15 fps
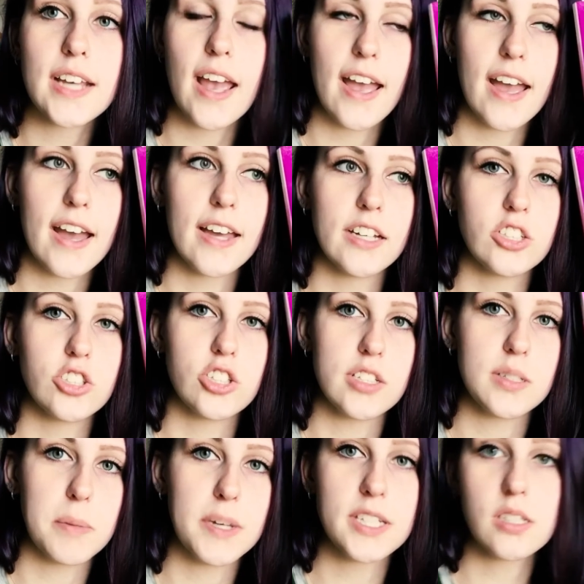and she's
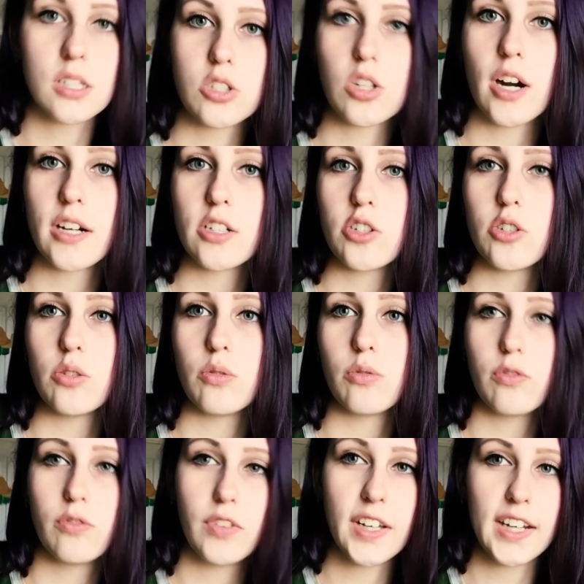basically trying to
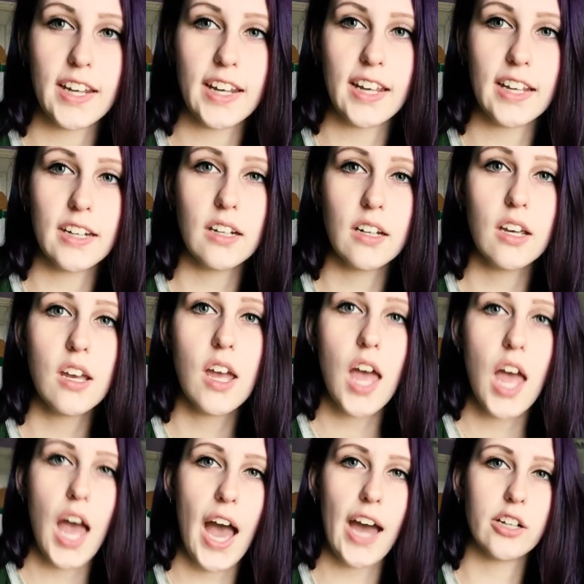fit in
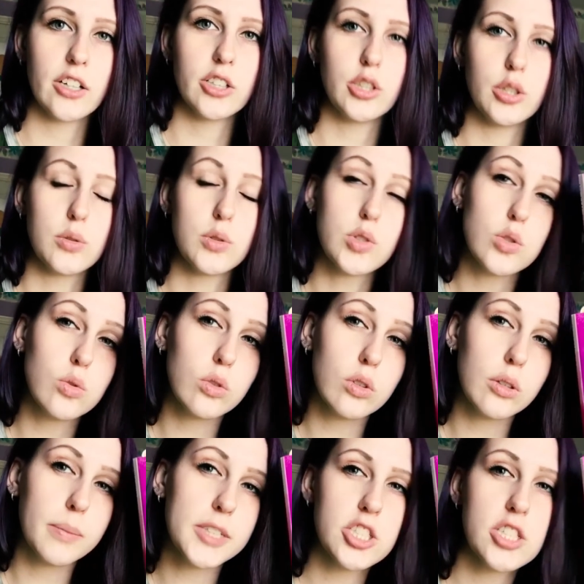at her new school,
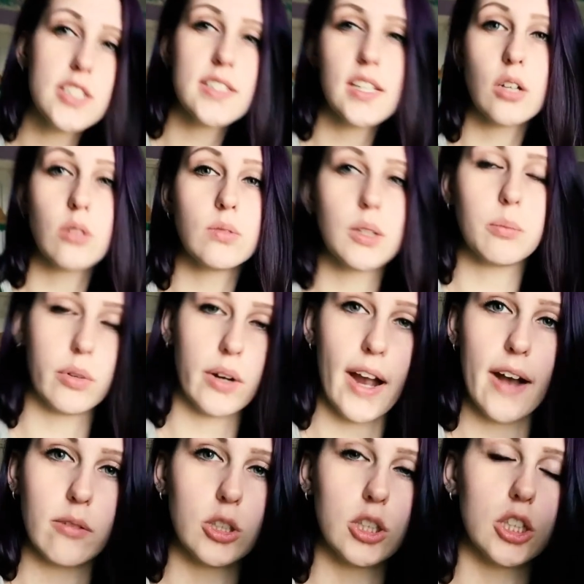but she's the only
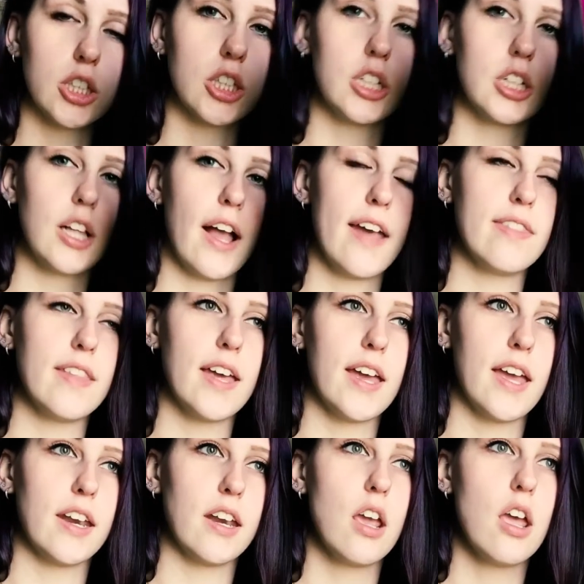brown girl, and
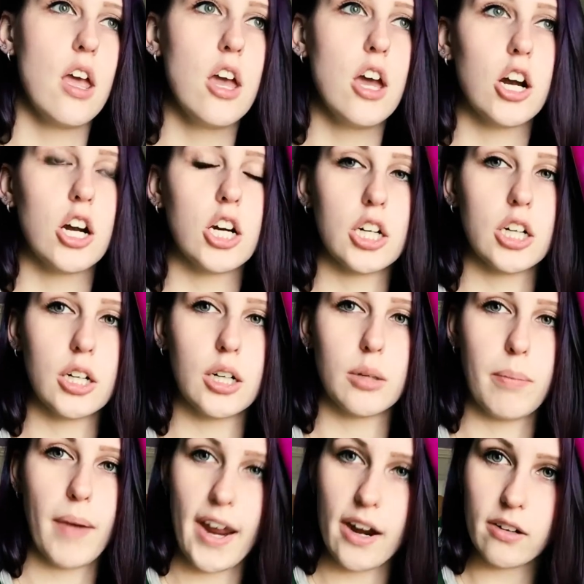then her
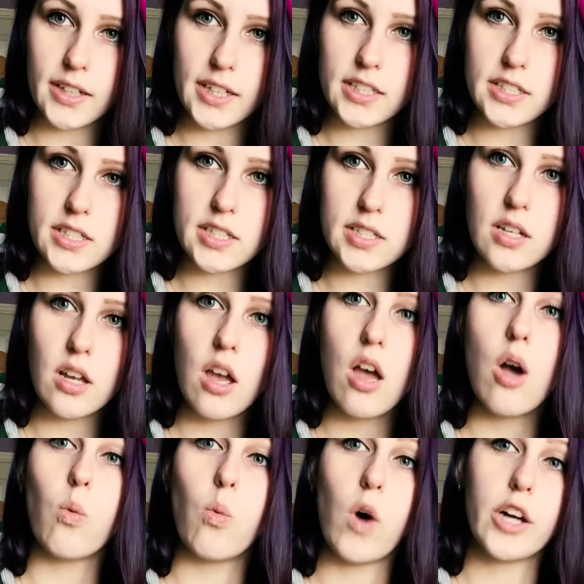parents
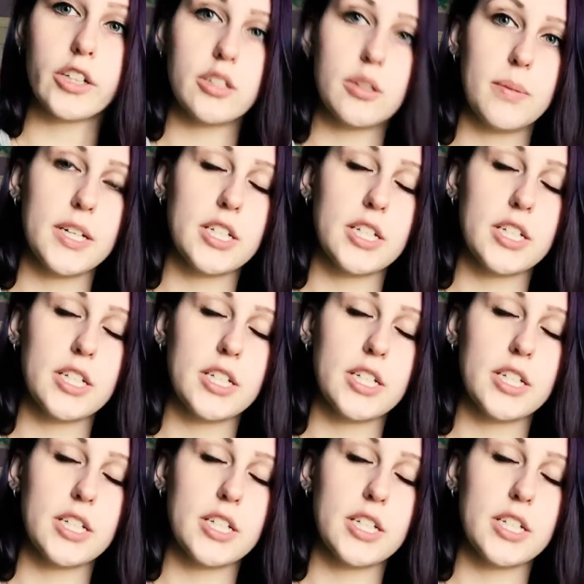want her to be a